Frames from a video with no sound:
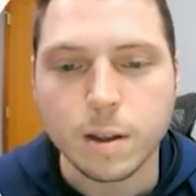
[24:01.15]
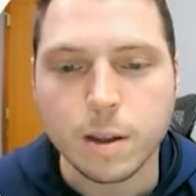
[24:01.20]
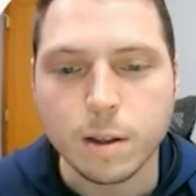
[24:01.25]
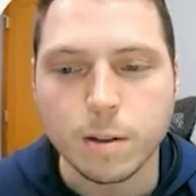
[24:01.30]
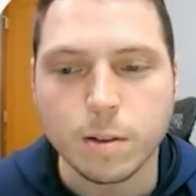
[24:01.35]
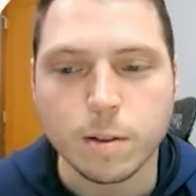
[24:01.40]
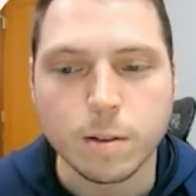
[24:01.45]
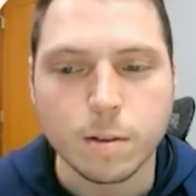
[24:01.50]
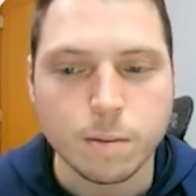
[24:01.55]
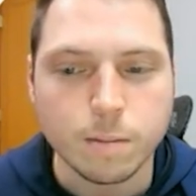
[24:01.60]

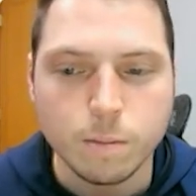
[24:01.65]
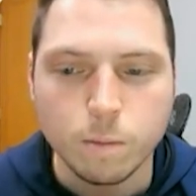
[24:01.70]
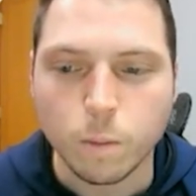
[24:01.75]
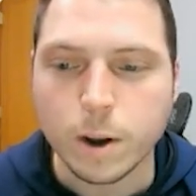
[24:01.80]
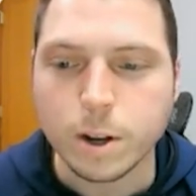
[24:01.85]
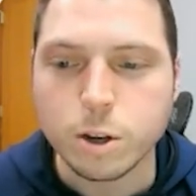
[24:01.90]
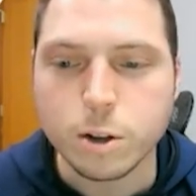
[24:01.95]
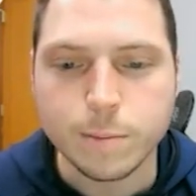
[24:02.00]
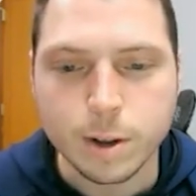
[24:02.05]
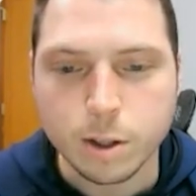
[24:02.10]
It's way
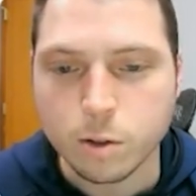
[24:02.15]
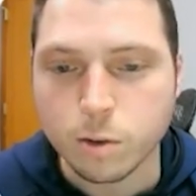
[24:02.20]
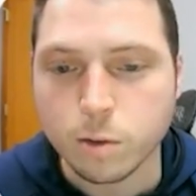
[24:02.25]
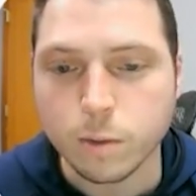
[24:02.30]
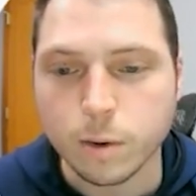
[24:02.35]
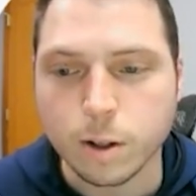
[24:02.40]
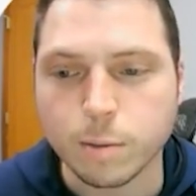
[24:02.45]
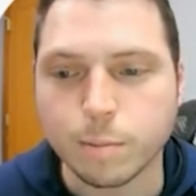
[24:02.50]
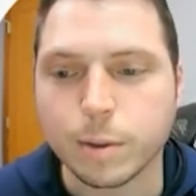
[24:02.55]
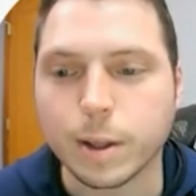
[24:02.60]
too much to
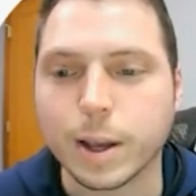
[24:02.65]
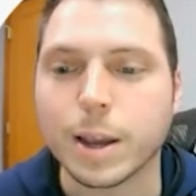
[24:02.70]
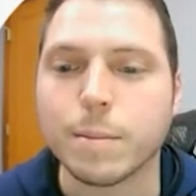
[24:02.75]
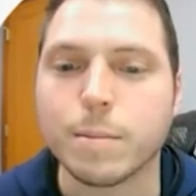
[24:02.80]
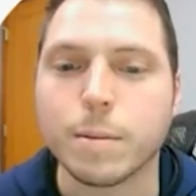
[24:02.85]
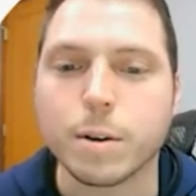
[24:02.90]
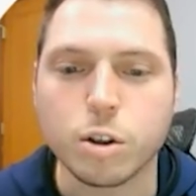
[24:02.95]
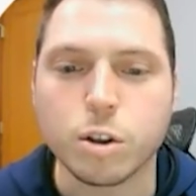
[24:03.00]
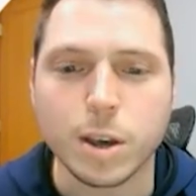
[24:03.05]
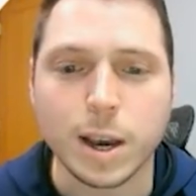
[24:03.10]
explain,
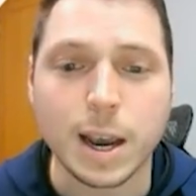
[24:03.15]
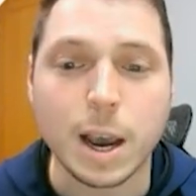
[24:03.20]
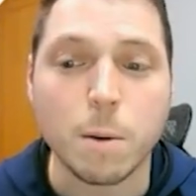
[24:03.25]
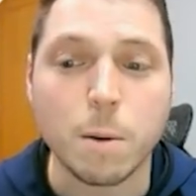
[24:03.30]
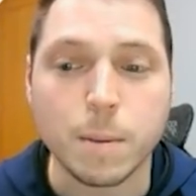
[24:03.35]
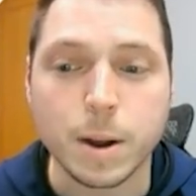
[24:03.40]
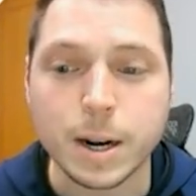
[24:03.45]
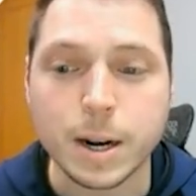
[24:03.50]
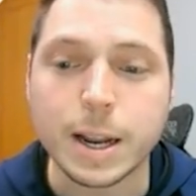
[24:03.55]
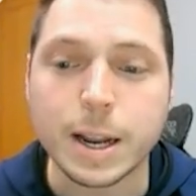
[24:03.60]
but check out
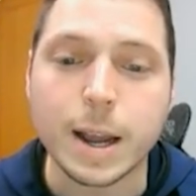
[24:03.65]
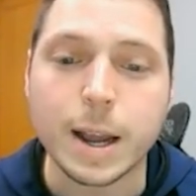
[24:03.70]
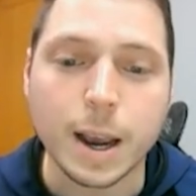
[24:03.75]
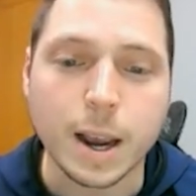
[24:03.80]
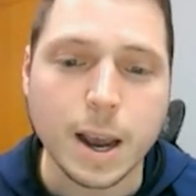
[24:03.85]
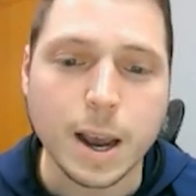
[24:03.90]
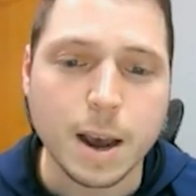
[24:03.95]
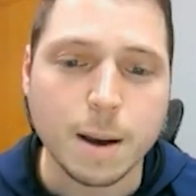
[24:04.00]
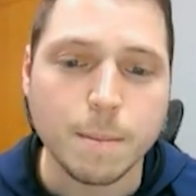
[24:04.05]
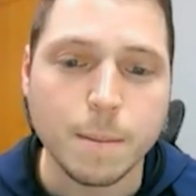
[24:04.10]

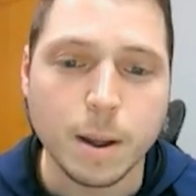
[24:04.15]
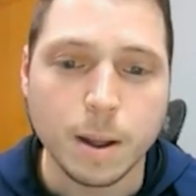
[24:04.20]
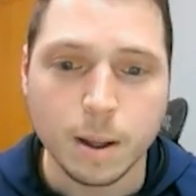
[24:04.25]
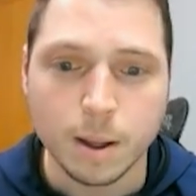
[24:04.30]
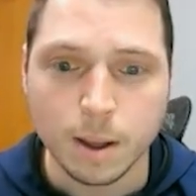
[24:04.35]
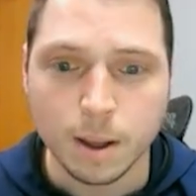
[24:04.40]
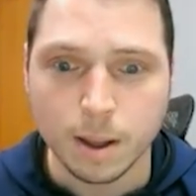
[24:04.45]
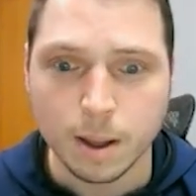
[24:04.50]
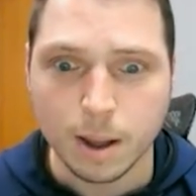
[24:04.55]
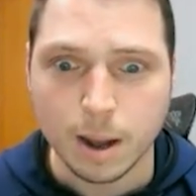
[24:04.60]
Monday.com.
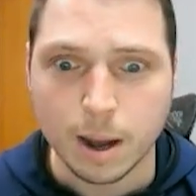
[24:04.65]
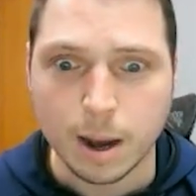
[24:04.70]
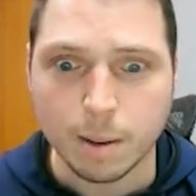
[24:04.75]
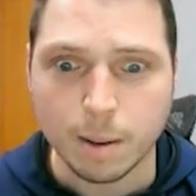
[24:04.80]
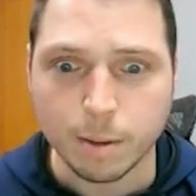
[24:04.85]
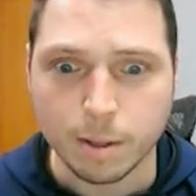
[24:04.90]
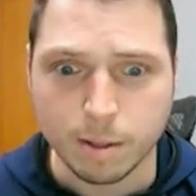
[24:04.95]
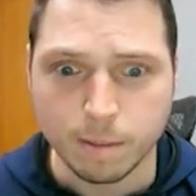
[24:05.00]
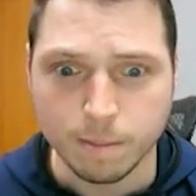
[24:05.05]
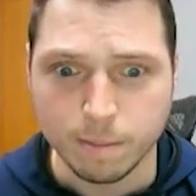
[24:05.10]

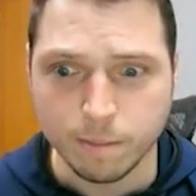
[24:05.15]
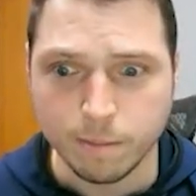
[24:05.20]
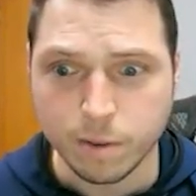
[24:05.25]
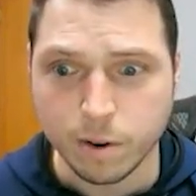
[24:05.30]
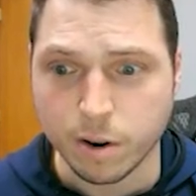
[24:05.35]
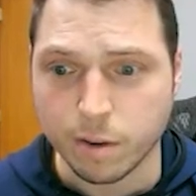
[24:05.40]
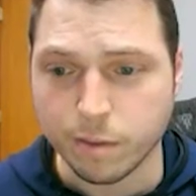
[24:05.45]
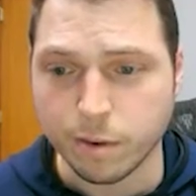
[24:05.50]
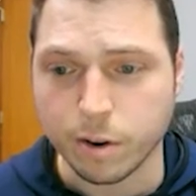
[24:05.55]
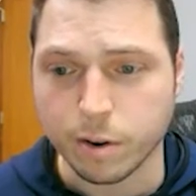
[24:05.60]
It's
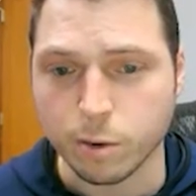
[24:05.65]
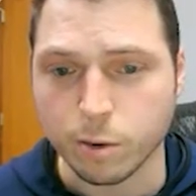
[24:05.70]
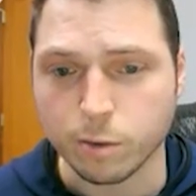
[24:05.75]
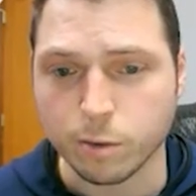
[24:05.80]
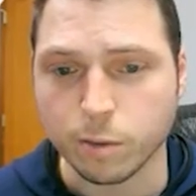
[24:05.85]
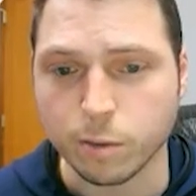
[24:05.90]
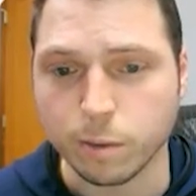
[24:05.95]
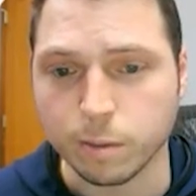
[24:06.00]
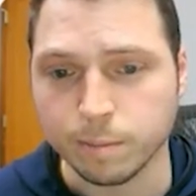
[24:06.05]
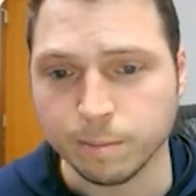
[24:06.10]
very, very
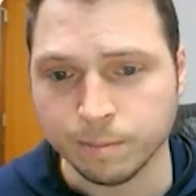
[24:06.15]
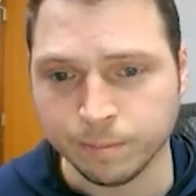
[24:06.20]
useful.